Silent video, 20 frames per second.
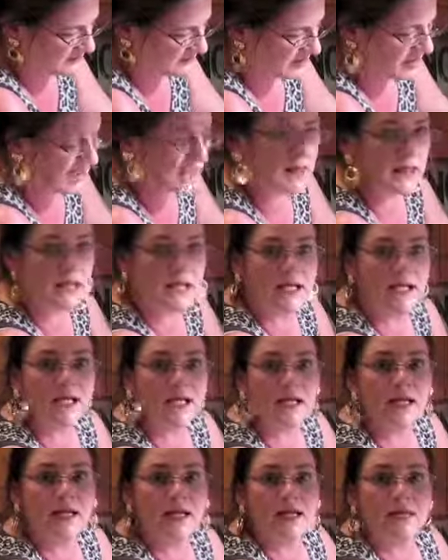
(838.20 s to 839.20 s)
mingling
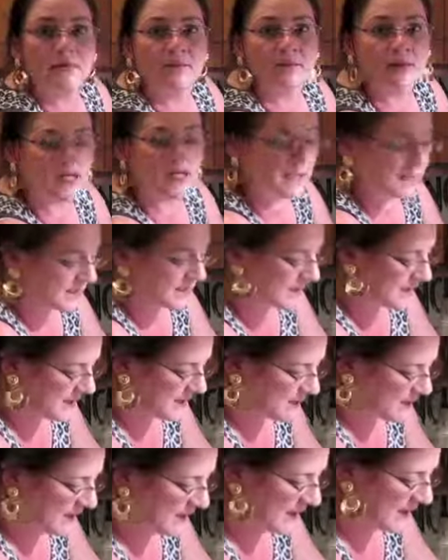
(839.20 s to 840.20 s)
in
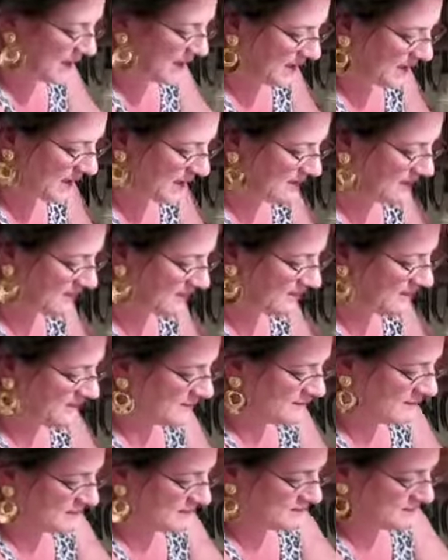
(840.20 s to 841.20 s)
the pan.
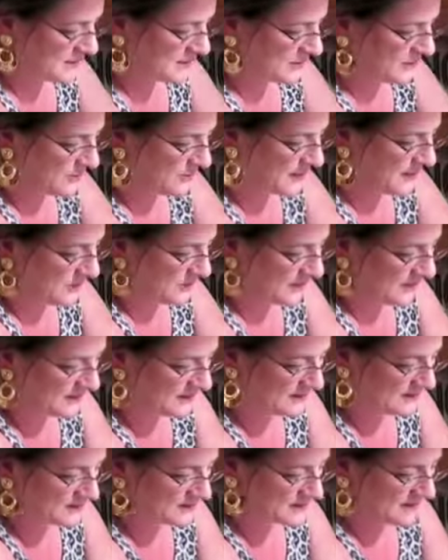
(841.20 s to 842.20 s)
So we're gonna
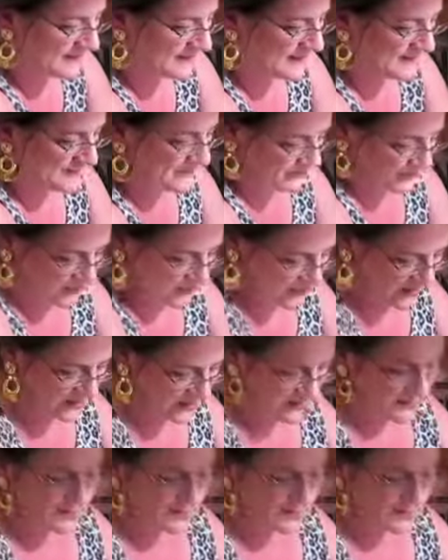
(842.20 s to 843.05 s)
plate this up. We got